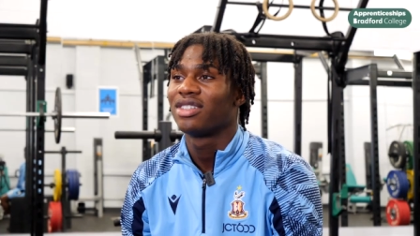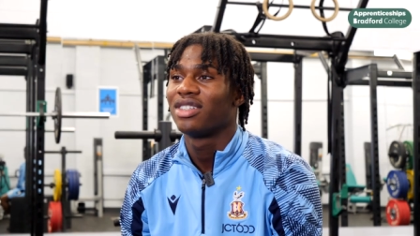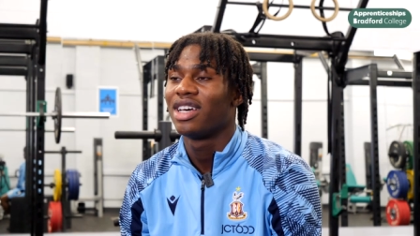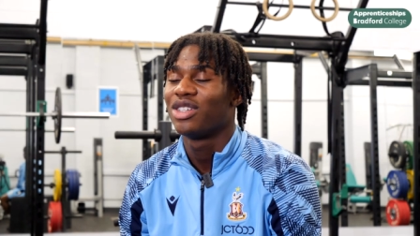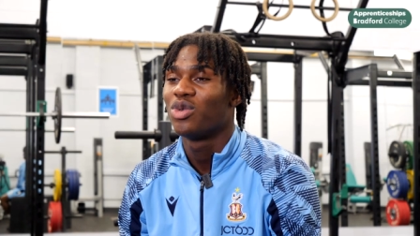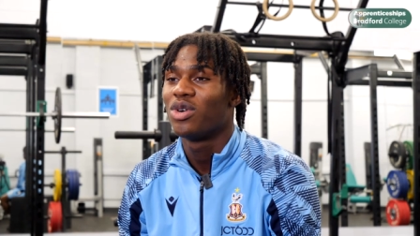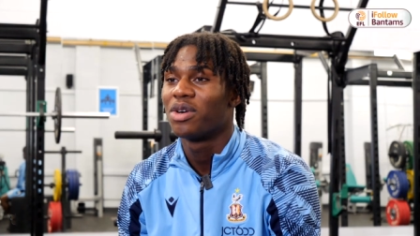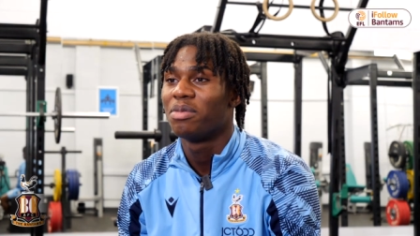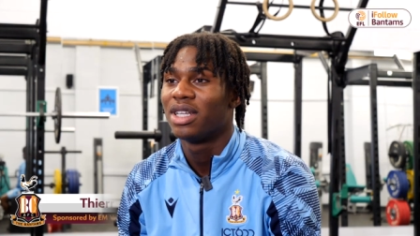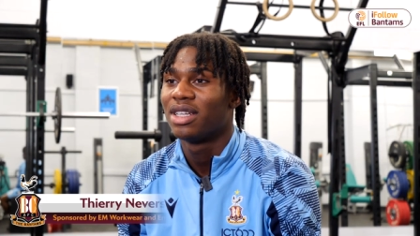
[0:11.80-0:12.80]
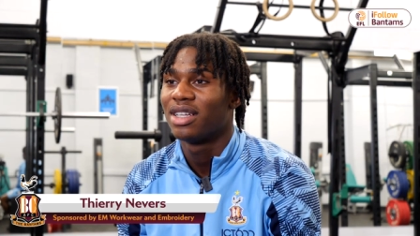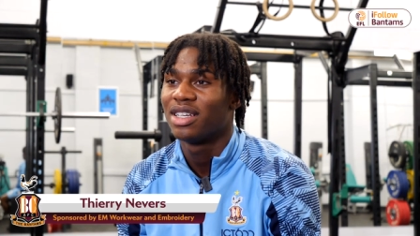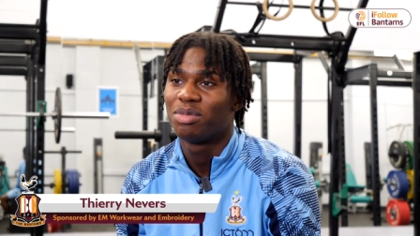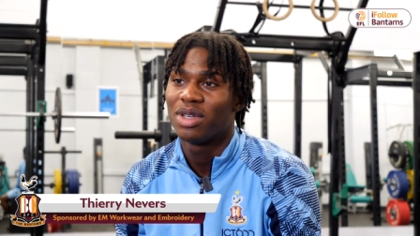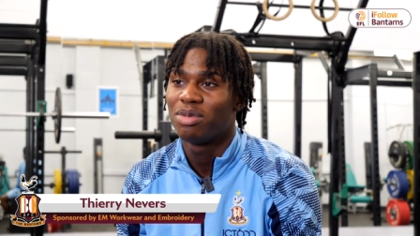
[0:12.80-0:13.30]
Nice welcoming,
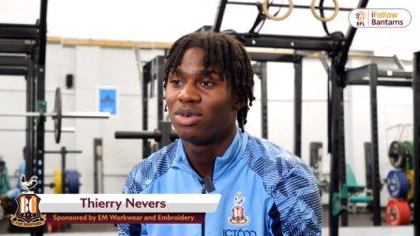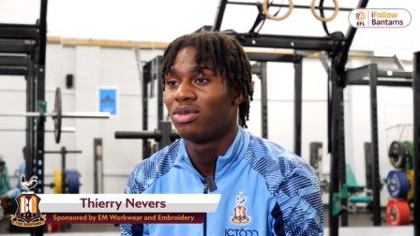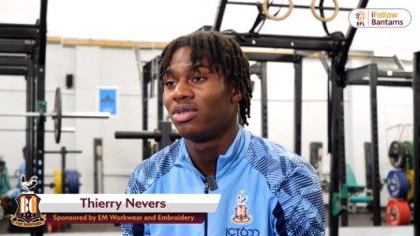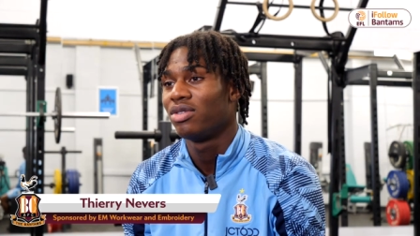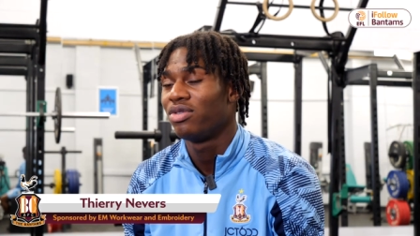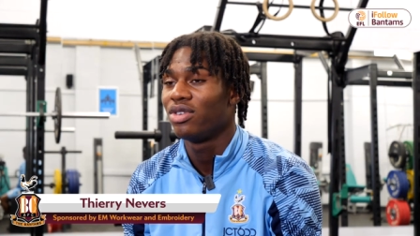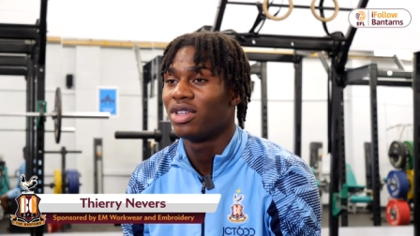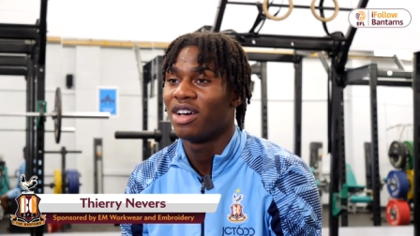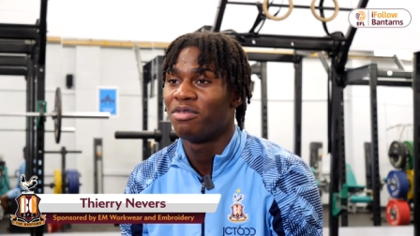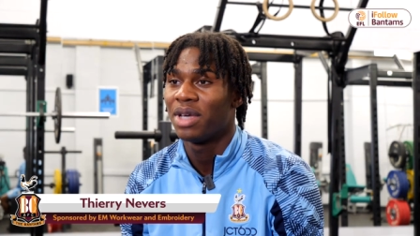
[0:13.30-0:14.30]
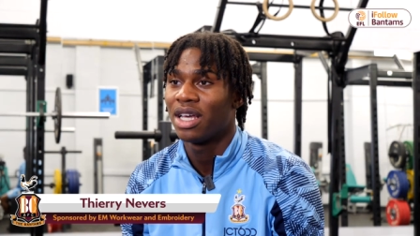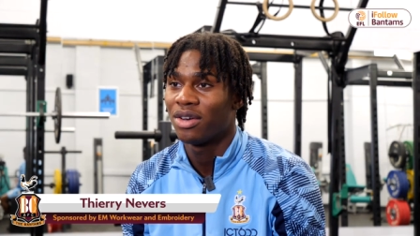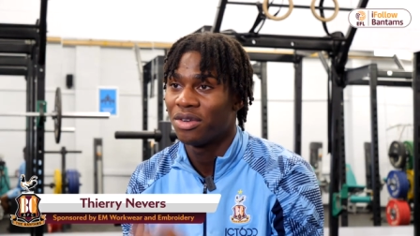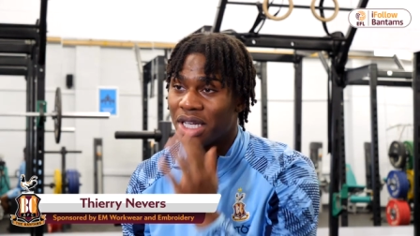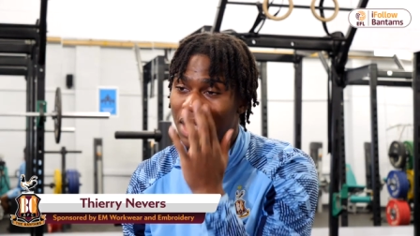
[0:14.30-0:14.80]
nice people, the few that I've met
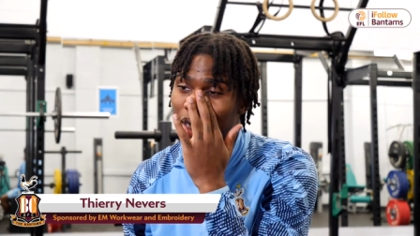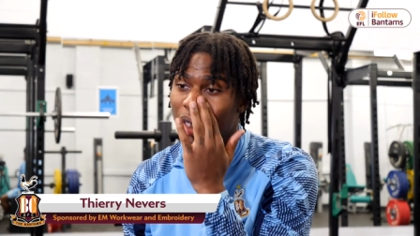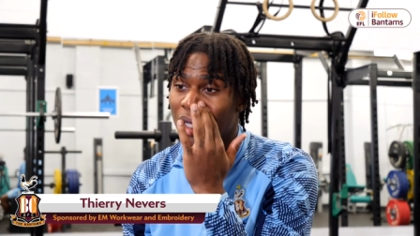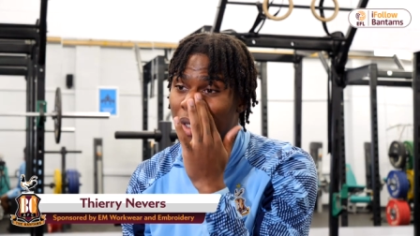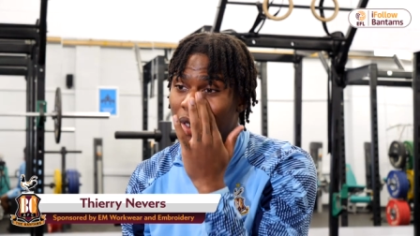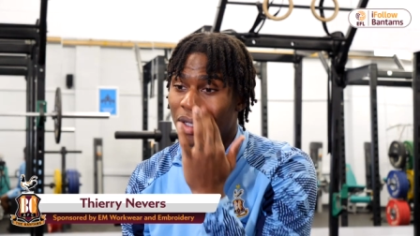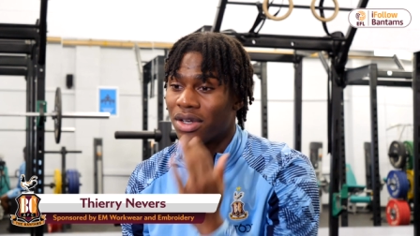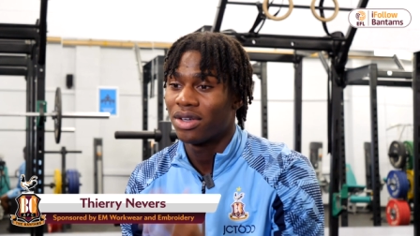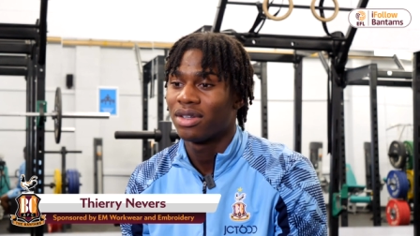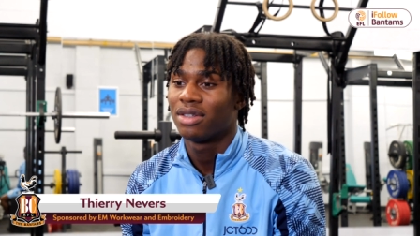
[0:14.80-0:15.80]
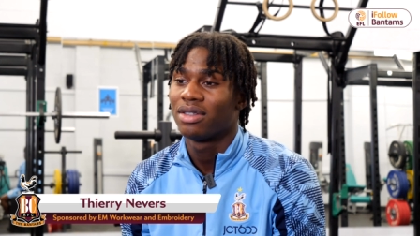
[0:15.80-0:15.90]
already, you know.